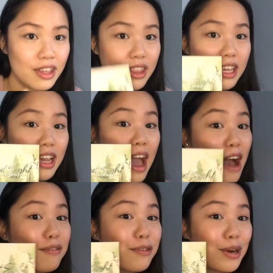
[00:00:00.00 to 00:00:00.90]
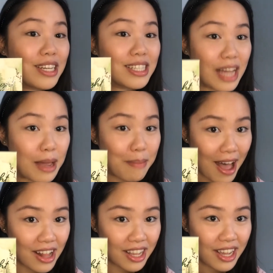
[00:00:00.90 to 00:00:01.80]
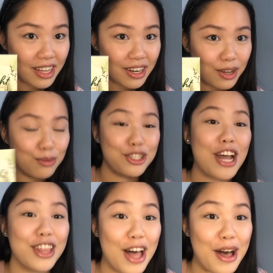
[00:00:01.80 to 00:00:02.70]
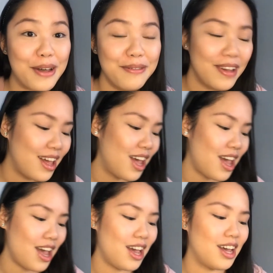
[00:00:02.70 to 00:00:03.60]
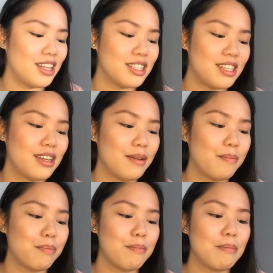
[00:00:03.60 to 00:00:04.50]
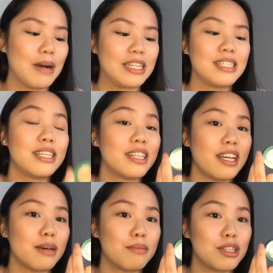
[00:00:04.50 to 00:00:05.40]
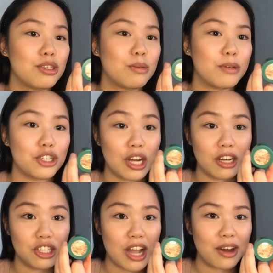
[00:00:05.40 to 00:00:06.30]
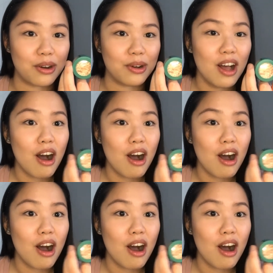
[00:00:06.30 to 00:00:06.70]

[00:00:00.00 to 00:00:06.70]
the At Forest Sight palette, which I love, and Mycelium, the Super Shock shadow.